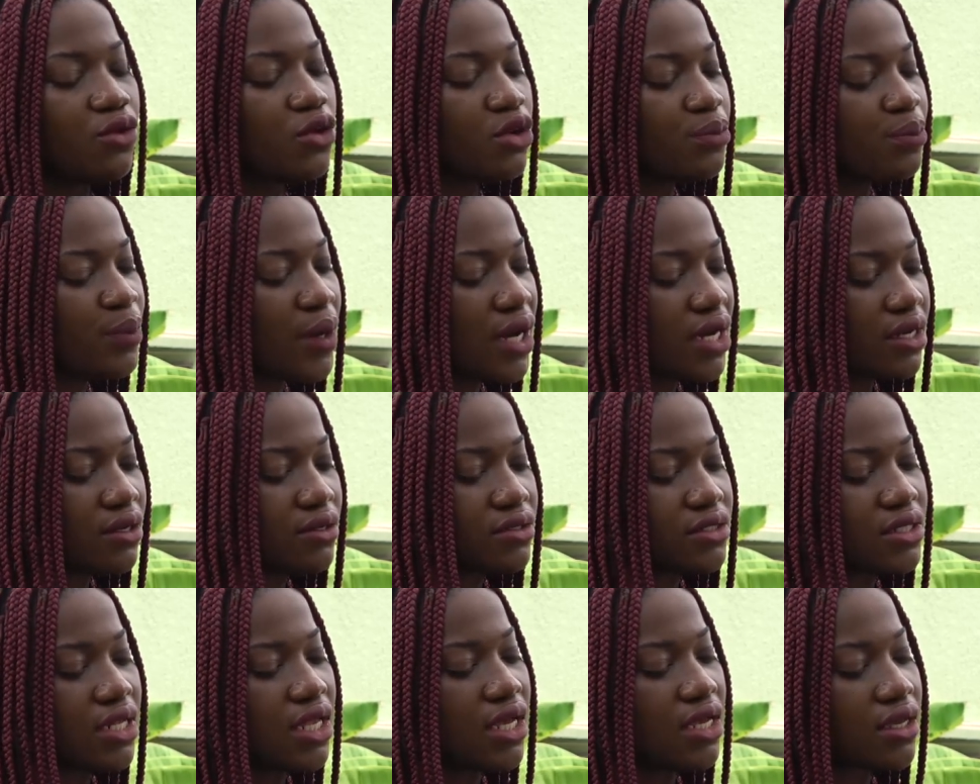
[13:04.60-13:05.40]

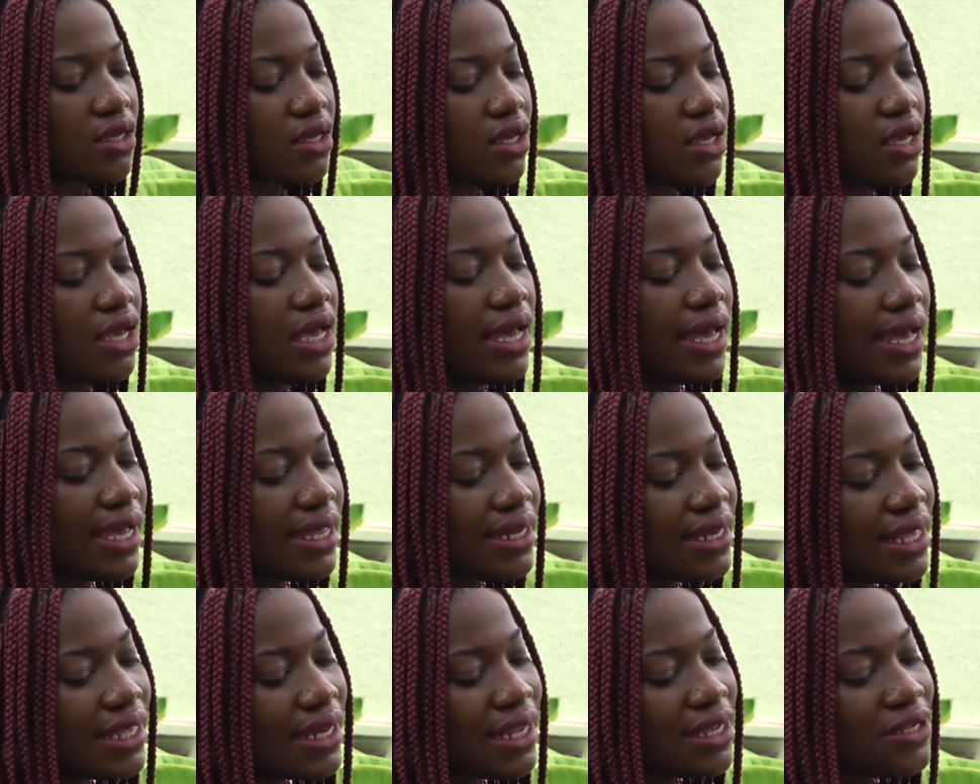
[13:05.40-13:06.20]
notepad. I was like,
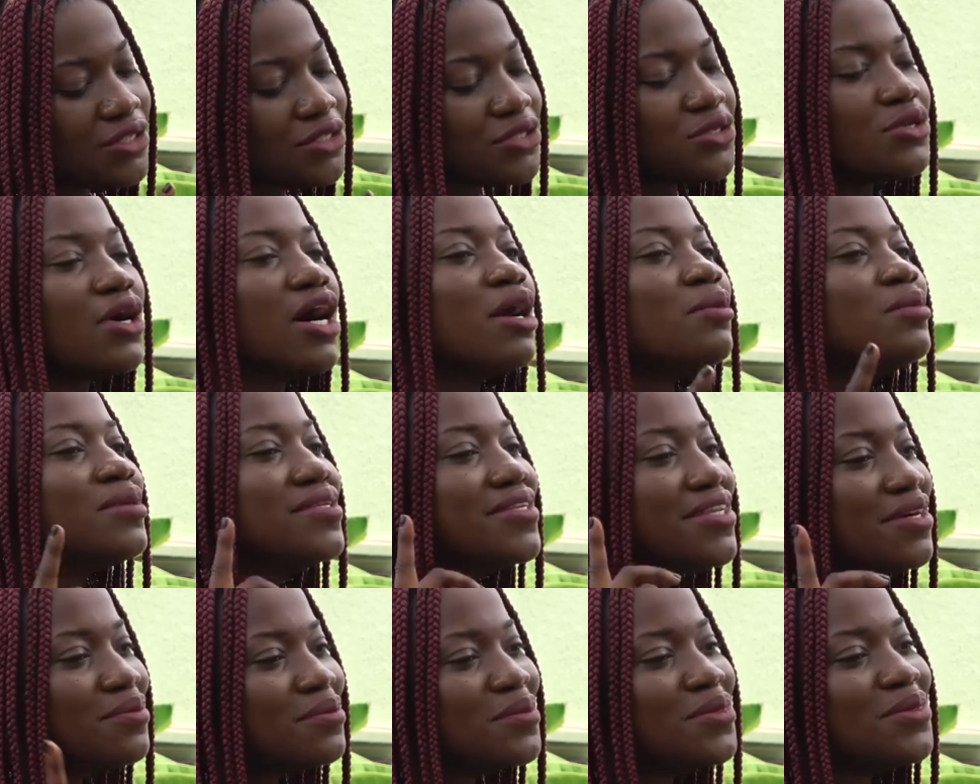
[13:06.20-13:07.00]
and Nana Joe,
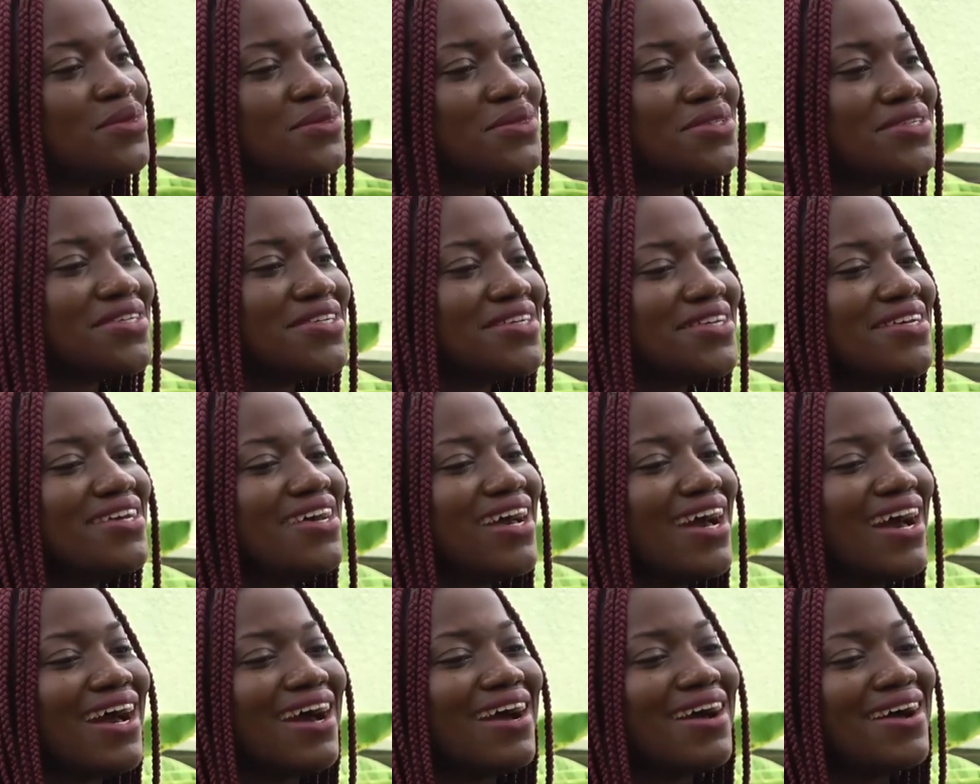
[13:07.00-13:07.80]
I'm in the mood.
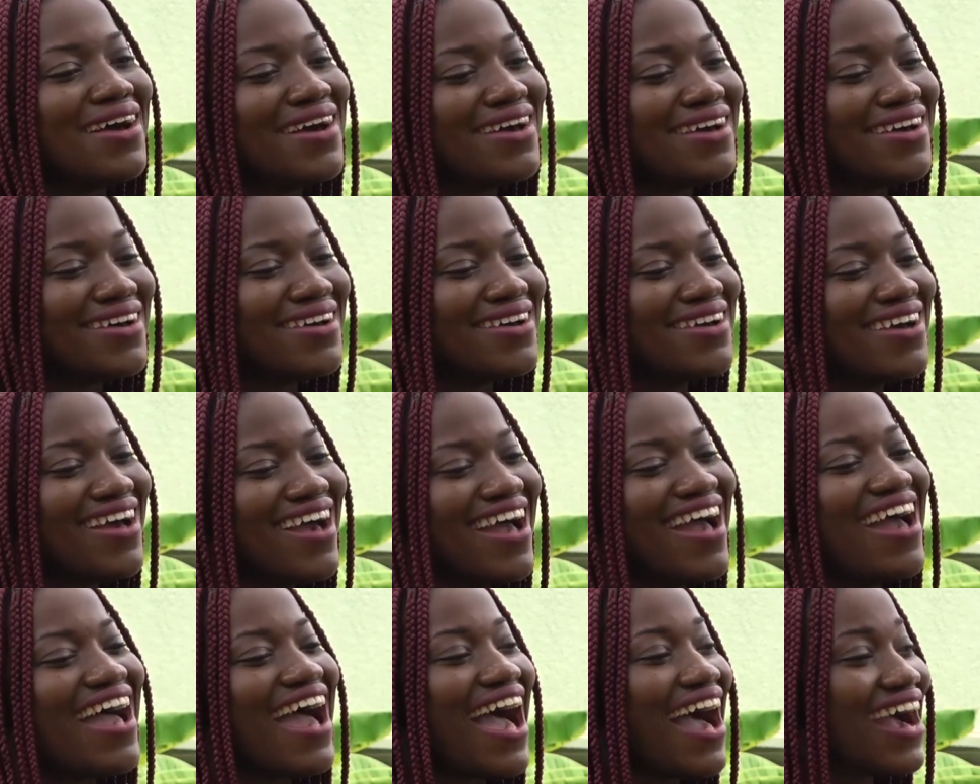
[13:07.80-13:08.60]

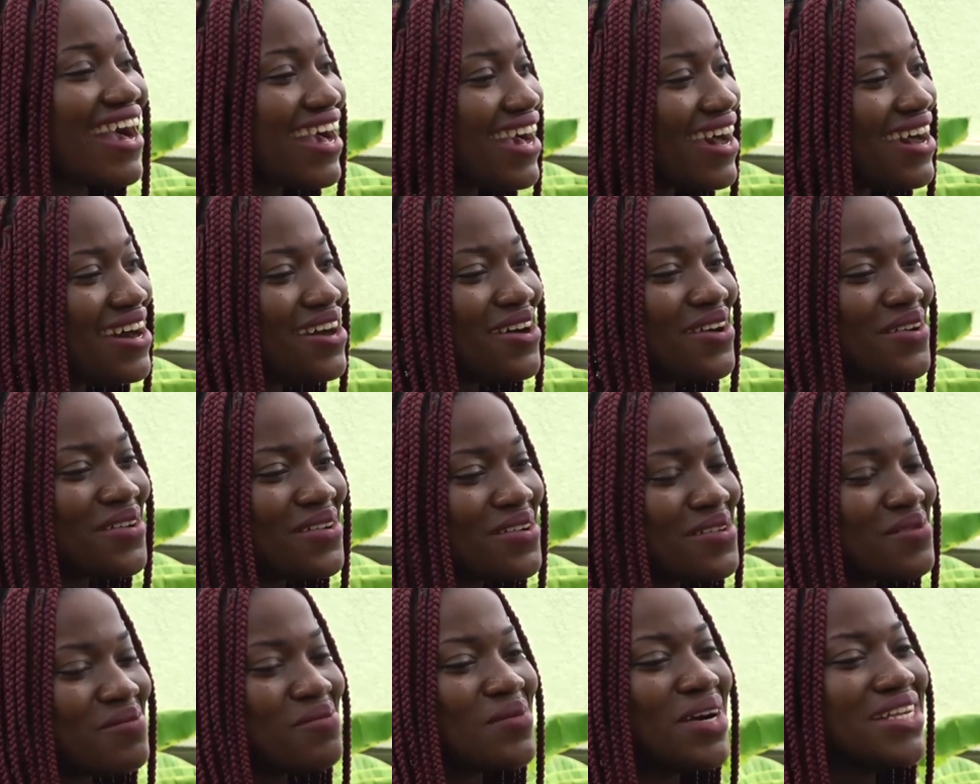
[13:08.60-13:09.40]

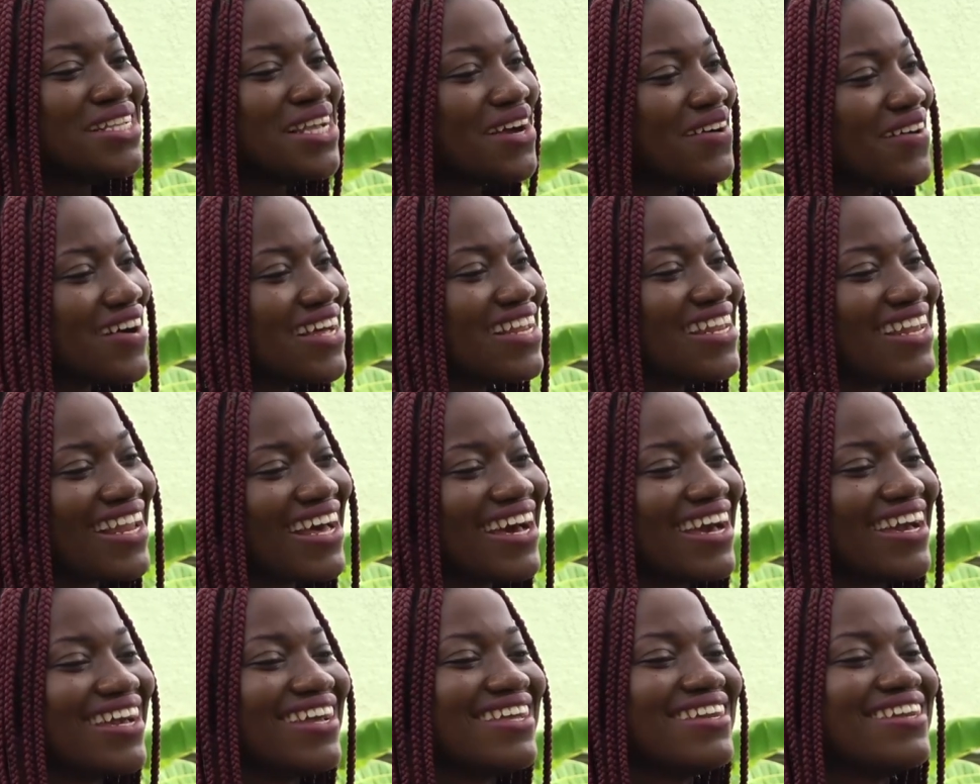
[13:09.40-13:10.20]
Akao, manya
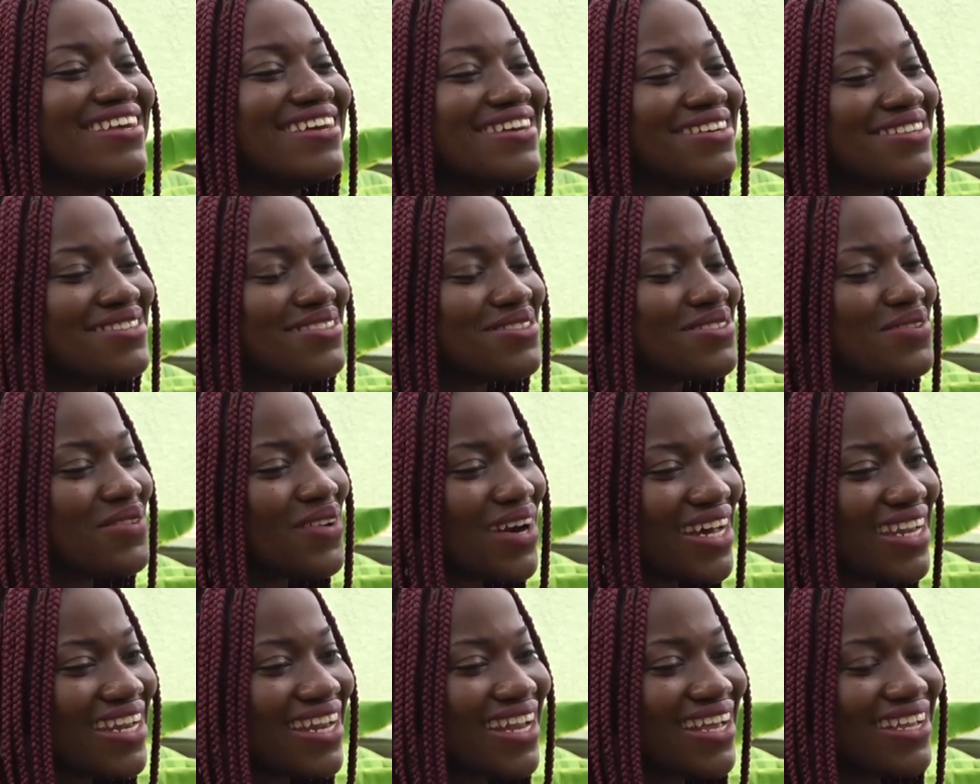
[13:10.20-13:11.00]
one line,
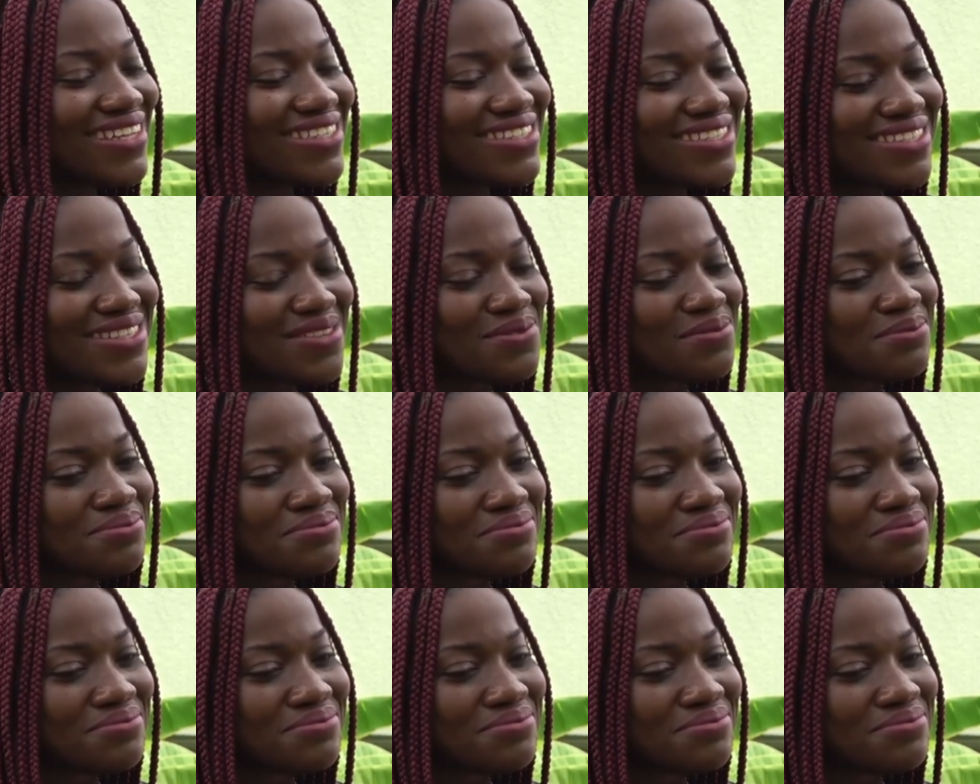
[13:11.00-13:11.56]
one nest.